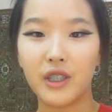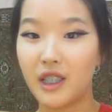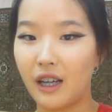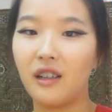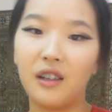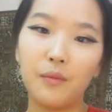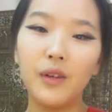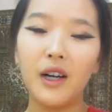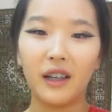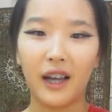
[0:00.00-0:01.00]
stadium,
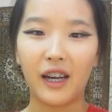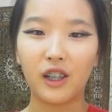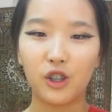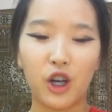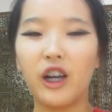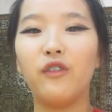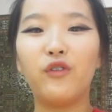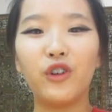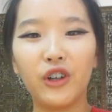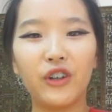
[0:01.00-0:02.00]
like, cheer
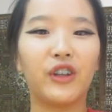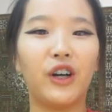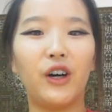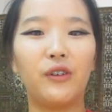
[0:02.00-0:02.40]
for the